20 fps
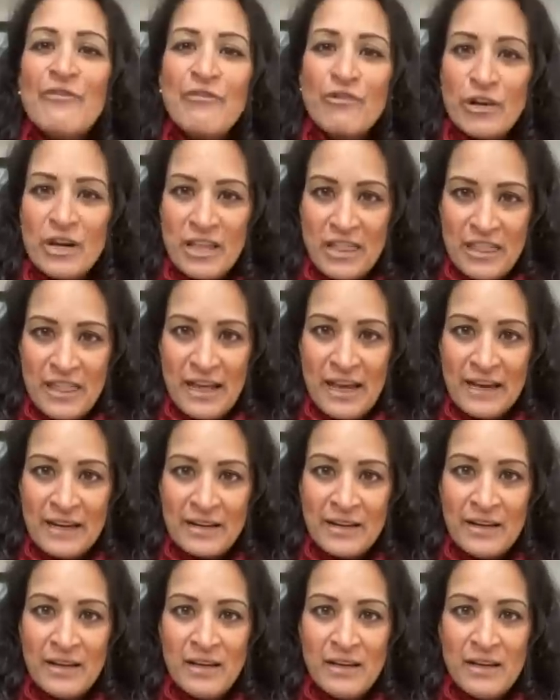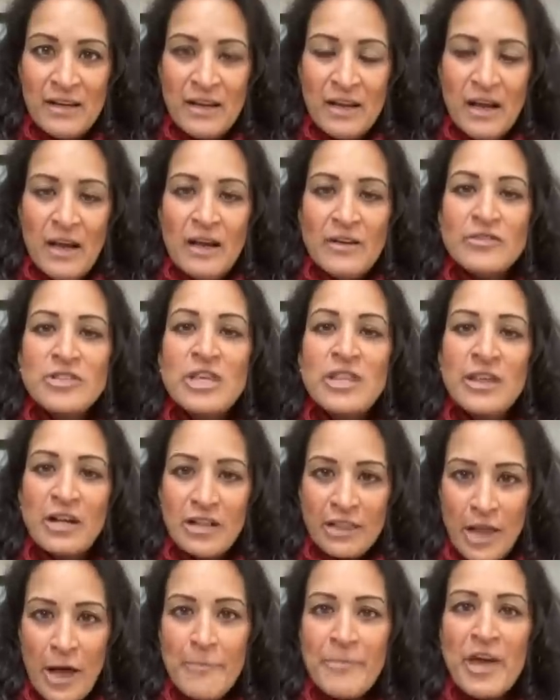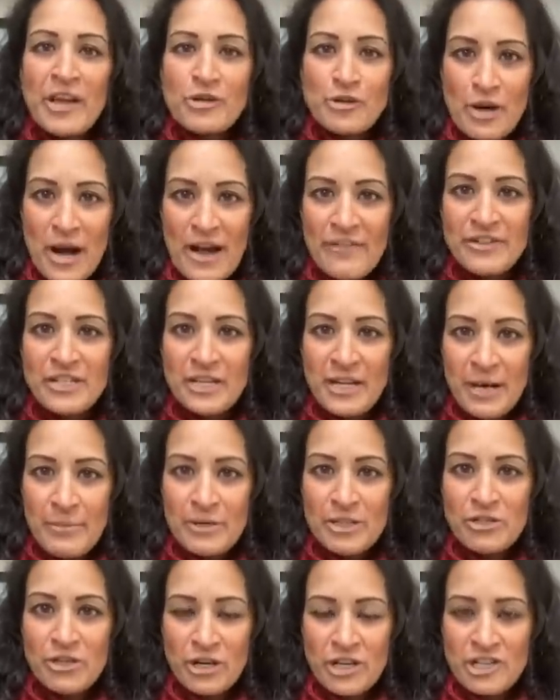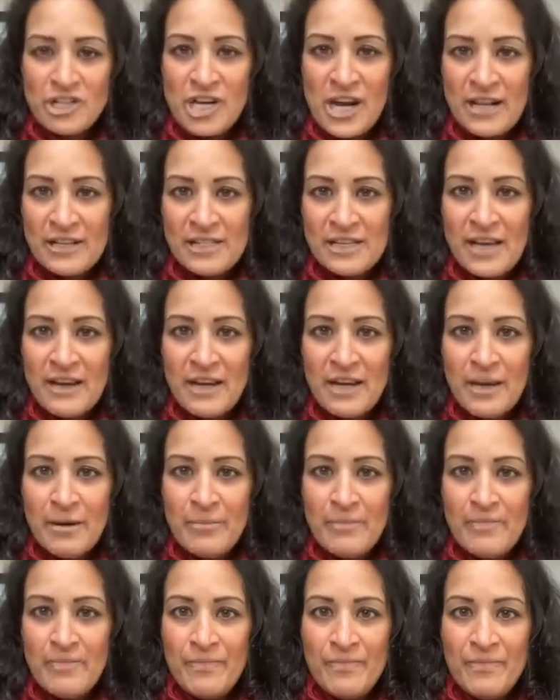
everything to the club that drafted him and took a chance on him.